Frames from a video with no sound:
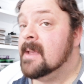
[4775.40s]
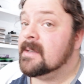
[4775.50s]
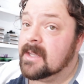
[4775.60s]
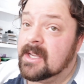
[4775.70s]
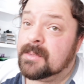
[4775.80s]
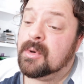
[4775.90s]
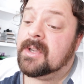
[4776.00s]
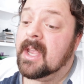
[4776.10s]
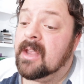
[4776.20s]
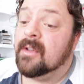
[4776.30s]
So this
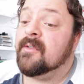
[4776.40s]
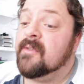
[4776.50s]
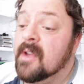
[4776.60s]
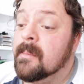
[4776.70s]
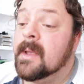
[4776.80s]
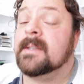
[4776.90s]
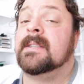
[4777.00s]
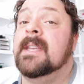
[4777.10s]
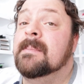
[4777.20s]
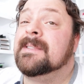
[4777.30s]
particular filament
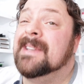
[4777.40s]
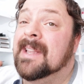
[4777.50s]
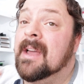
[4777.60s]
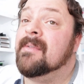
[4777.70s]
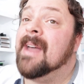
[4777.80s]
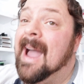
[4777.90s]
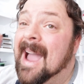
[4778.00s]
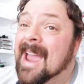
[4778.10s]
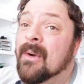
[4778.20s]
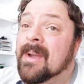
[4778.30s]
seems to love the
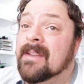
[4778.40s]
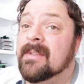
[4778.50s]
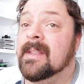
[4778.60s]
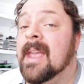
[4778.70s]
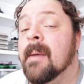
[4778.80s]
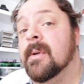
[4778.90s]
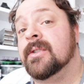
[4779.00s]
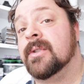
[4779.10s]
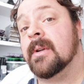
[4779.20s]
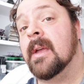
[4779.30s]
higher end of the
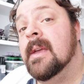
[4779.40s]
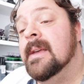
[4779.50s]
temperature.